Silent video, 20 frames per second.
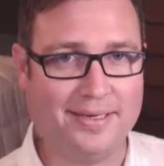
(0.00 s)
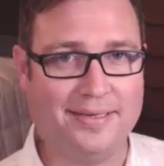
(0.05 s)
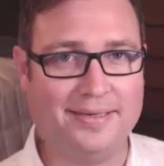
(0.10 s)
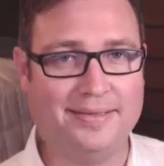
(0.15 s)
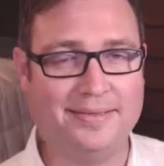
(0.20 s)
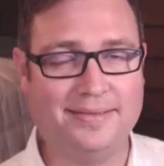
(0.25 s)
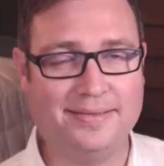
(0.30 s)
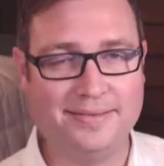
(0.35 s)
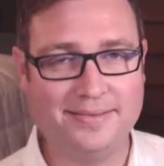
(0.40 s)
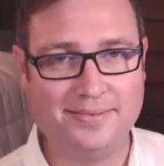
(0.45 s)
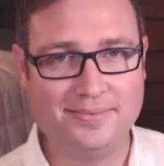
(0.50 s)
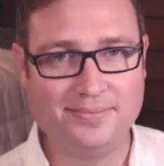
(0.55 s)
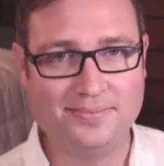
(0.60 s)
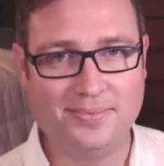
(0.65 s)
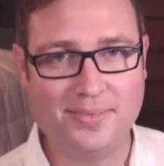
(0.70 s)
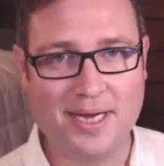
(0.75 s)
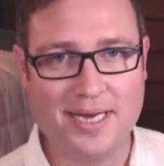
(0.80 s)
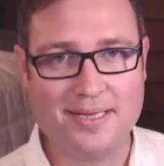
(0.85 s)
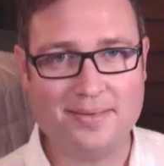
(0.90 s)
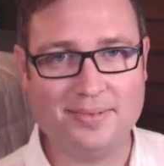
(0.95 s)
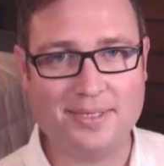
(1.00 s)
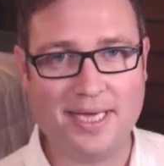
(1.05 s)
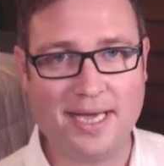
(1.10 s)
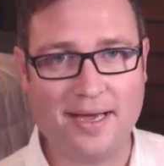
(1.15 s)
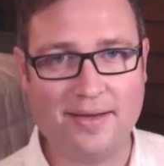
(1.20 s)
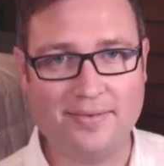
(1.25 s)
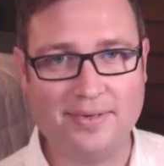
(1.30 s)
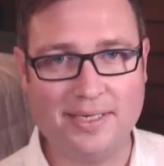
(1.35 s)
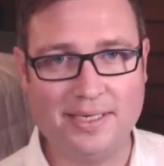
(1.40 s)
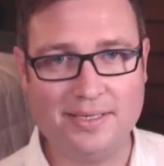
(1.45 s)
Howdy, my
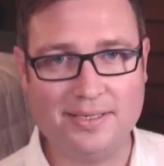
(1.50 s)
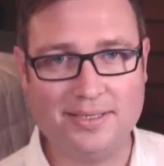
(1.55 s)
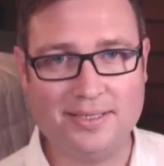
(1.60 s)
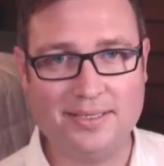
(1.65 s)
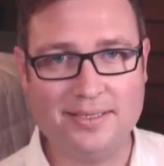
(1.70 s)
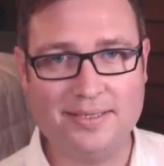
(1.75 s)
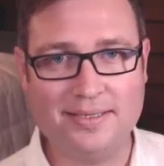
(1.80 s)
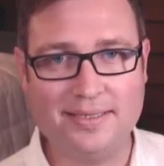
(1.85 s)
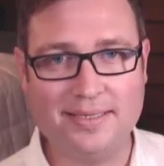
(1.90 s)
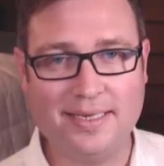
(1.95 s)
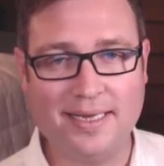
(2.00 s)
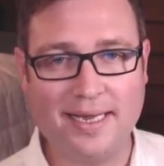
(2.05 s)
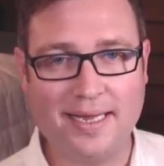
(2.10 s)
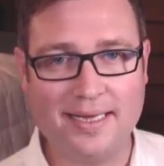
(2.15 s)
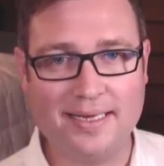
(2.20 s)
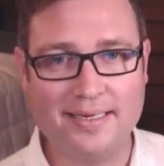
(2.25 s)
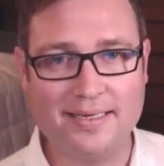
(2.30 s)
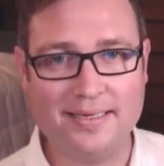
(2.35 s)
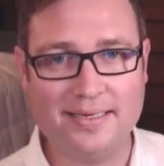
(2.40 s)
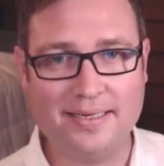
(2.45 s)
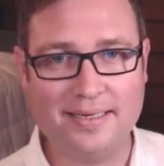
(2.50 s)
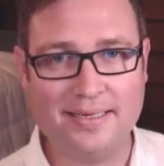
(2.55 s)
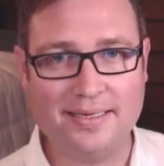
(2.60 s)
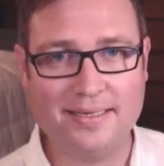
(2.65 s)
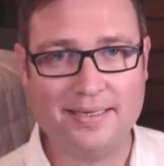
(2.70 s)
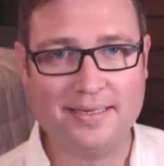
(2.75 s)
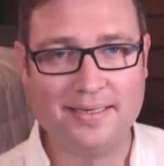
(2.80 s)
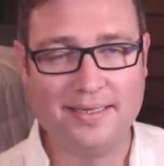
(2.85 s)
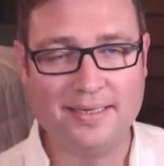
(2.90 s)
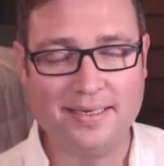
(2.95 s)
name is Gavin Nielsen,
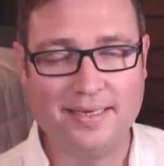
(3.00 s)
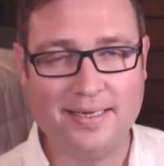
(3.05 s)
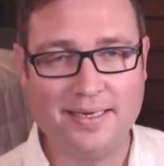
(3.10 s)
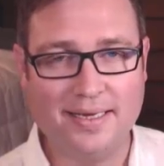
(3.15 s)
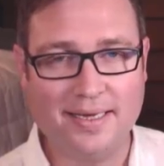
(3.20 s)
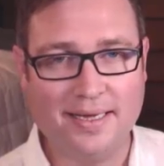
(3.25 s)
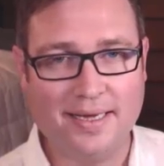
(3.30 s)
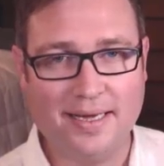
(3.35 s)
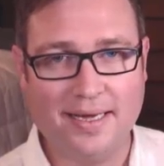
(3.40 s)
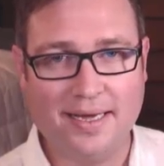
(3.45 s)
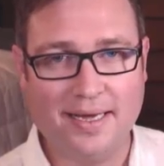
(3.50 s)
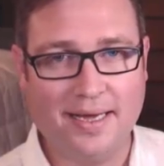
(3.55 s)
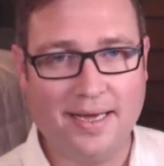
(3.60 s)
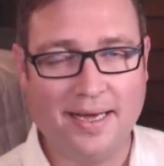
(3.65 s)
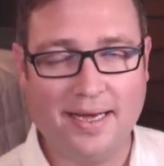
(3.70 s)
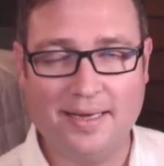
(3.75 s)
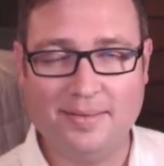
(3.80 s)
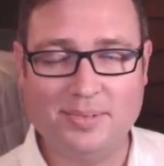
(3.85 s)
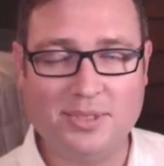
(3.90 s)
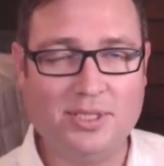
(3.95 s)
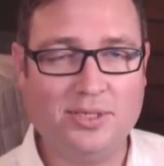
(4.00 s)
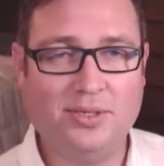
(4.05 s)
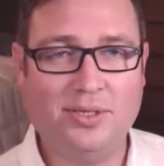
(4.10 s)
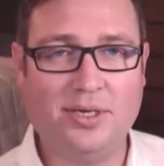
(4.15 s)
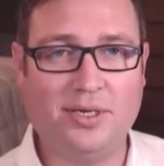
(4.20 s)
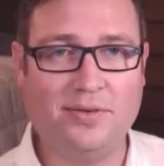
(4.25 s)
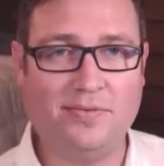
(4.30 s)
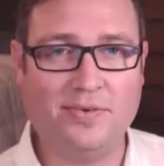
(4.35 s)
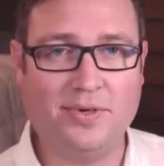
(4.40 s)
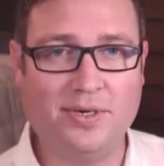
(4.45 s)
and I'm
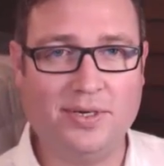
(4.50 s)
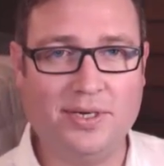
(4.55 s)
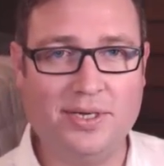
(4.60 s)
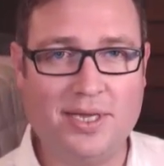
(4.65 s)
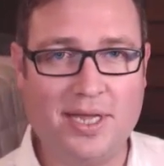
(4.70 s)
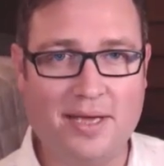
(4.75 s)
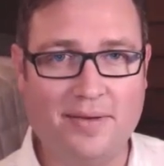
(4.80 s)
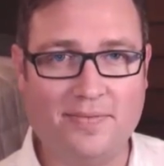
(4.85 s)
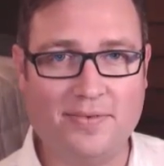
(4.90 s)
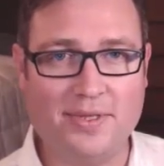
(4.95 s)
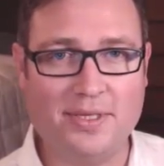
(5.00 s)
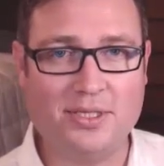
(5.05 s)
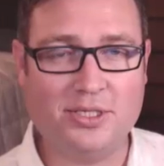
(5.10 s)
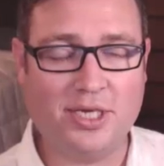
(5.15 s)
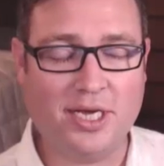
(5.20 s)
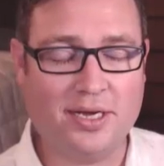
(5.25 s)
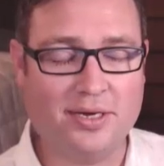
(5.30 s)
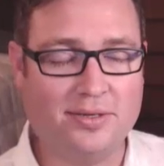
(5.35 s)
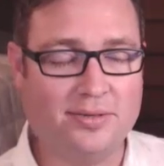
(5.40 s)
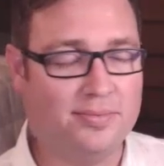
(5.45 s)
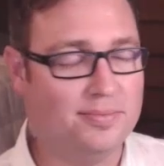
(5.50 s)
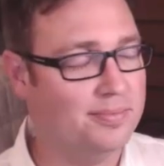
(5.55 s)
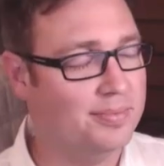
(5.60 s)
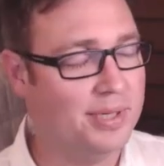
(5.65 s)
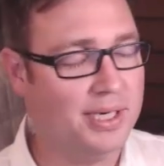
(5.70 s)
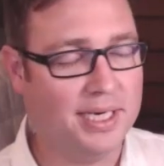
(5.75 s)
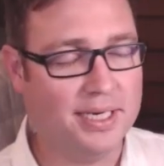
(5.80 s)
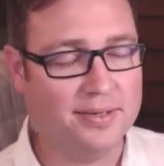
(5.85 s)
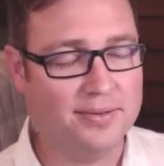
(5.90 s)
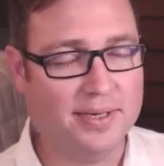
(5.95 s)
still looking for a good name for this
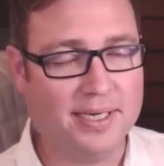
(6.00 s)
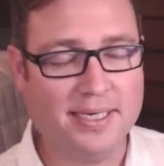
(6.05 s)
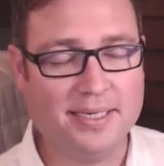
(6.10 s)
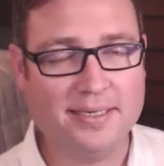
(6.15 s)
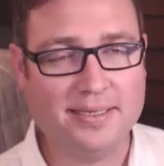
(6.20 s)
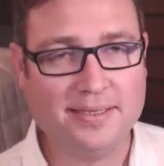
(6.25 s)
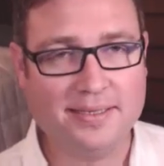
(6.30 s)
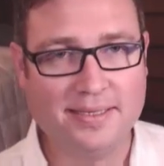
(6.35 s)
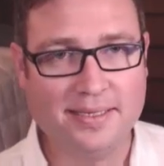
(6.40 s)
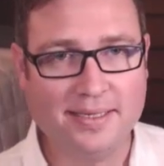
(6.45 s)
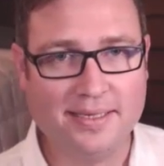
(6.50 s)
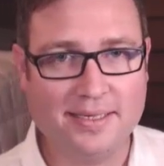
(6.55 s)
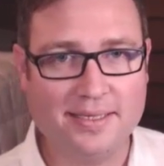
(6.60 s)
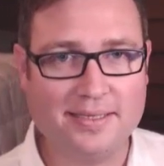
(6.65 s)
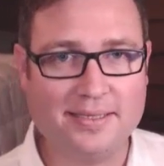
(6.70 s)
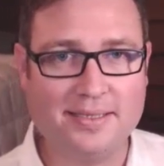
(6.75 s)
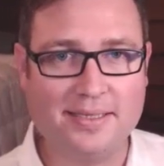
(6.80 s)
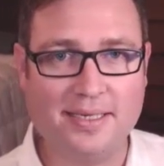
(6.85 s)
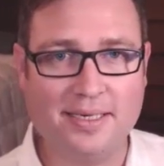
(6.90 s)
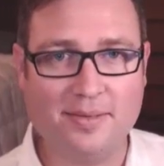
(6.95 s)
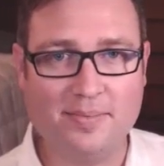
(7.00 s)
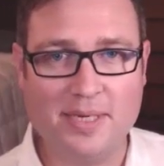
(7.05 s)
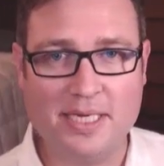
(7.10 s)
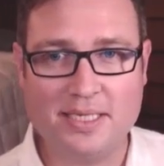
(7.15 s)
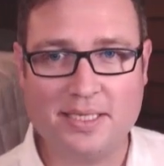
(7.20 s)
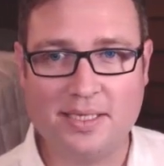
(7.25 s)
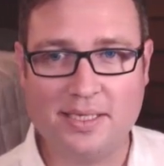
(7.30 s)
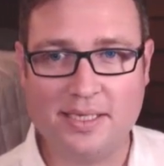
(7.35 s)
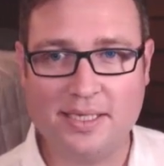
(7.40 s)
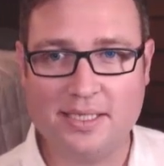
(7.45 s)
channel. But anyway, it's
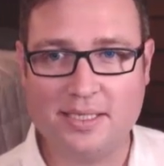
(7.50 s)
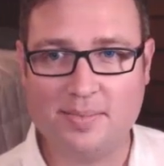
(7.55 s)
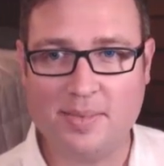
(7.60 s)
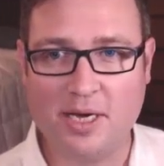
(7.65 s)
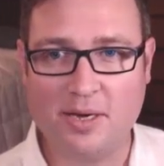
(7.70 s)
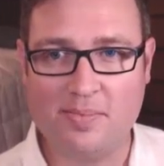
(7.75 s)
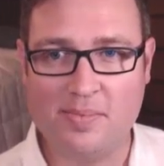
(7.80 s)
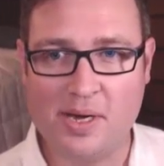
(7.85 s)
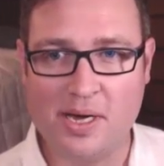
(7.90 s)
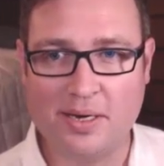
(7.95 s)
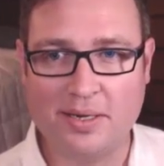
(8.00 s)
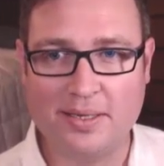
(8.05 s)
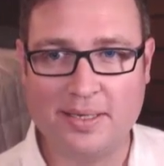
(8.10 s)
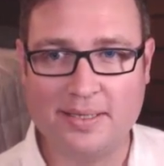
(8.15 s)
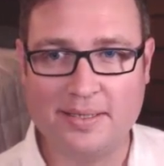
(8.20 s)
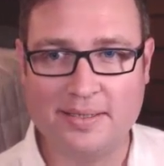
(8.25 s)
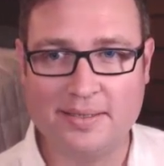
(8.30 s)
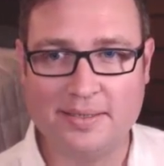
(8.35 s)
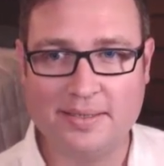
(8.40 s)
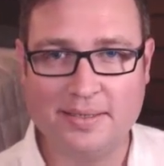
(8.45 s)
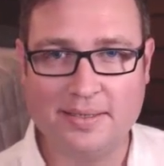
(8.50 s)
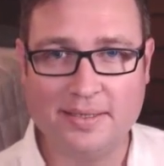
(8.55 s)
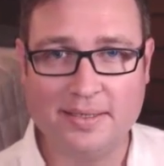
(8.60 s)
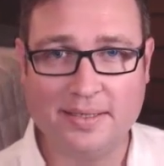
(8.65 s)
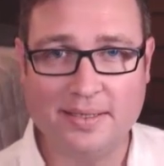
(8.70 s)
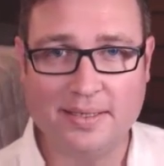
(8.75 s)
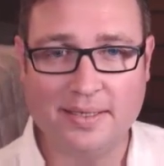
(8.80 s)
basically it's about modeling,